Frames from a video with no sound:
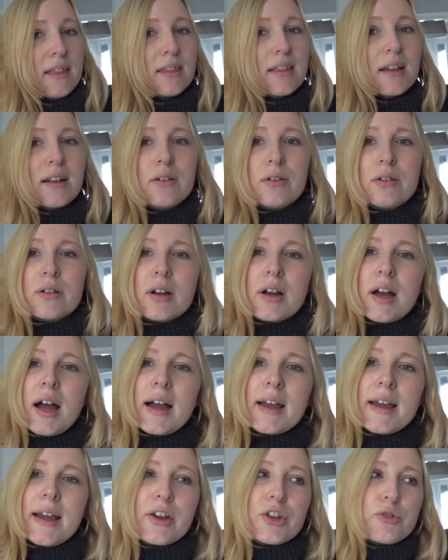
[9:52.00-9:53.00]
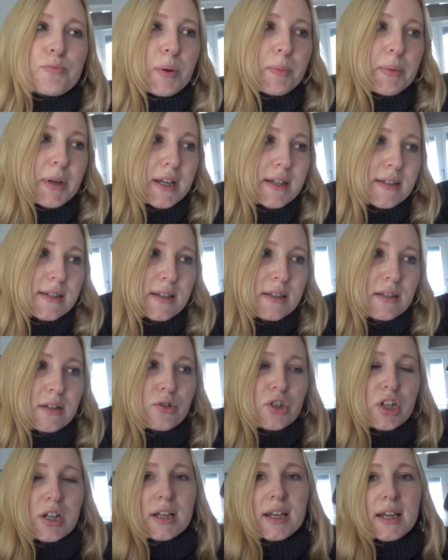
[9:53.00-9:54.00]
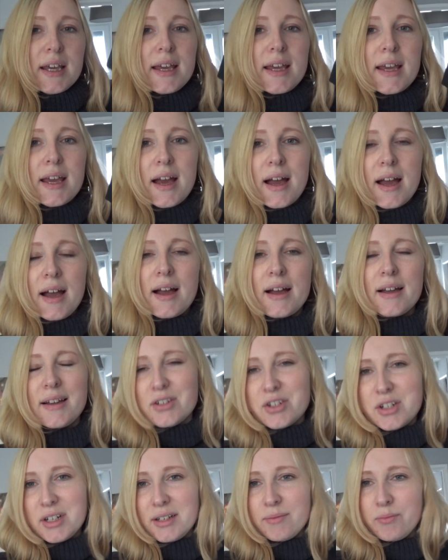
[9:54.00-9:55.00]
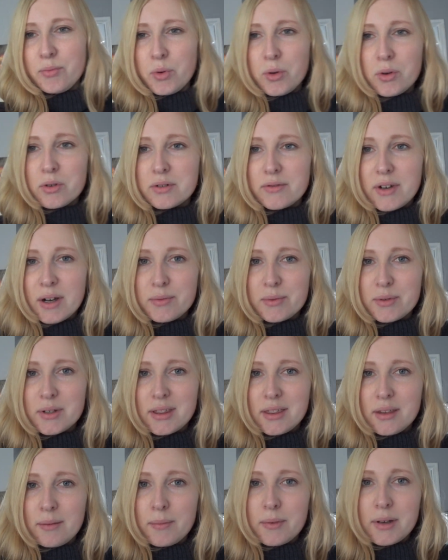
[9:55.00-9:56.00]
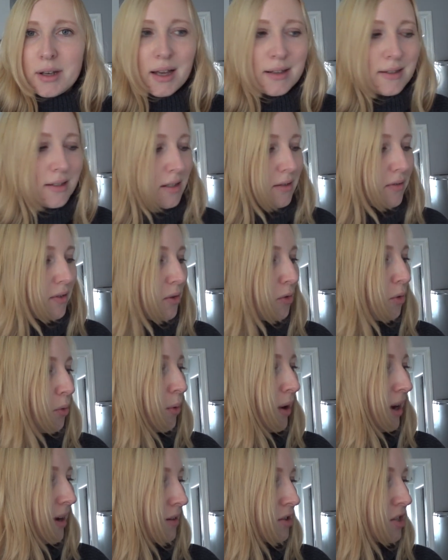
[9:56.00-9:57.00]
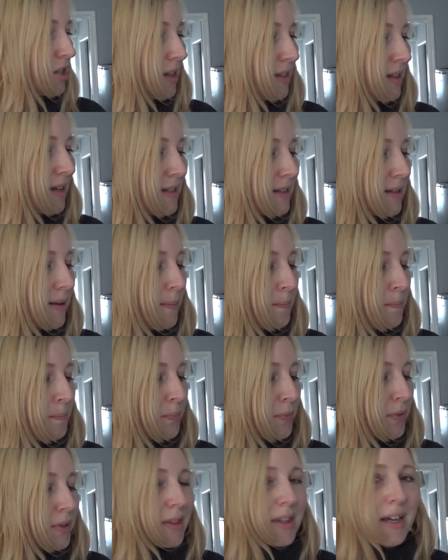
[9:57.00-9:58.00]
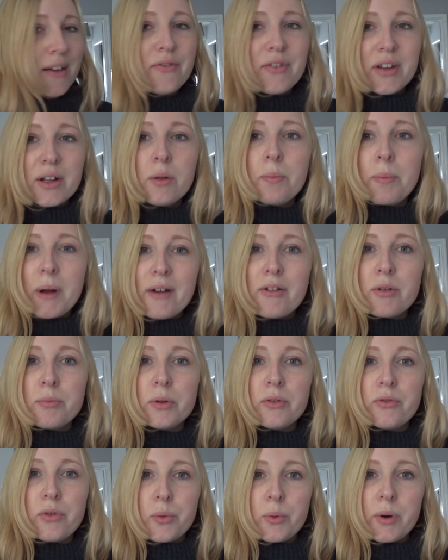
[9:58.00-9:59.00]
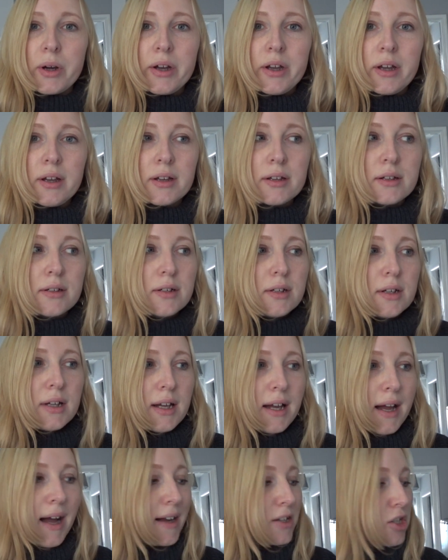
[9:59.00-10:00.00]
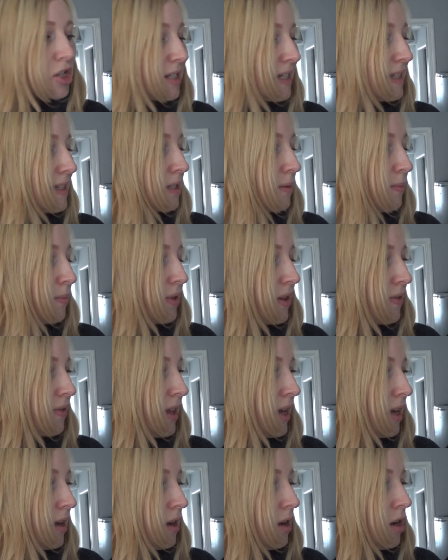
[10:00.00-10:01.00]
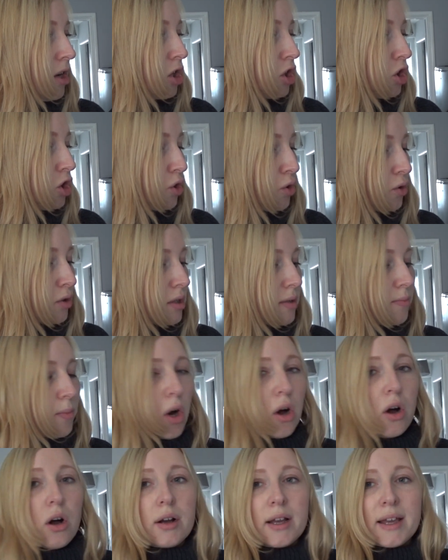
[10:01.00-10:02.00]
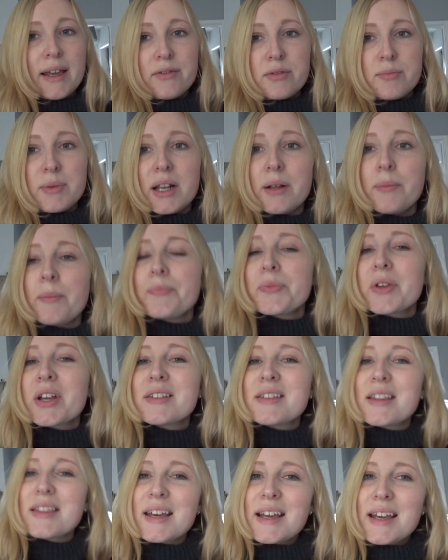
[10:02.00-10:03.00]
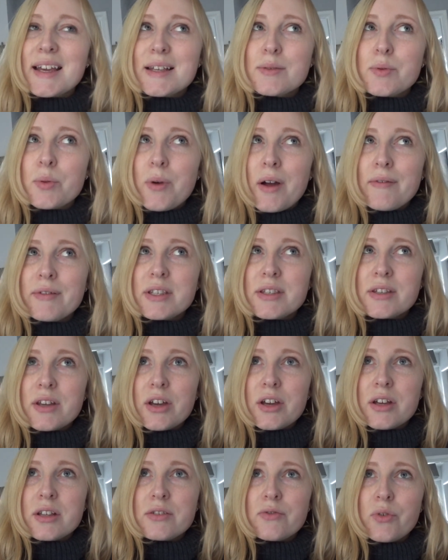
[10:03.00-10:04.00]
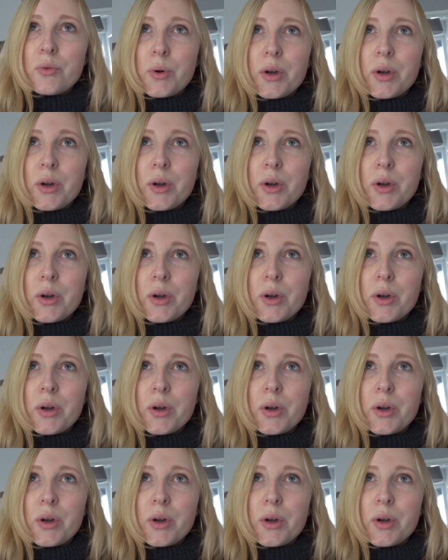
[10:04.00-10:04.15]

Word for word: they look high-ish, but because they're so chunky, I actually walked around in them in Asda and thought, actually these, they feel bearable for work. I just need something that looks smart and gives me a look, because the thing is with wearing skirts for